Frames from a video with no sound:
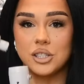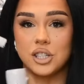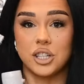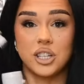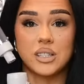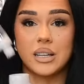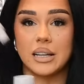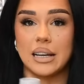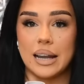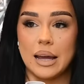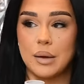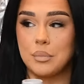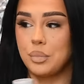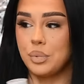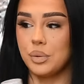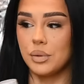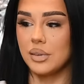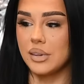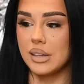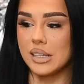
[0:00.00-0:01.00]
to just clip
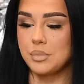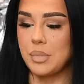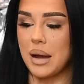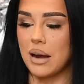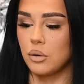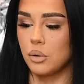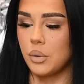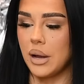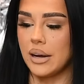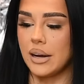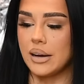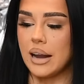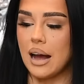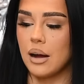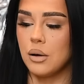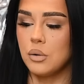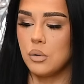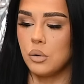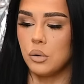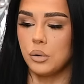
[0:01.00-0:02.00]
this barrel in and
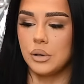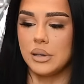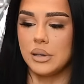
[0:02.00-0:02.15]
out. All you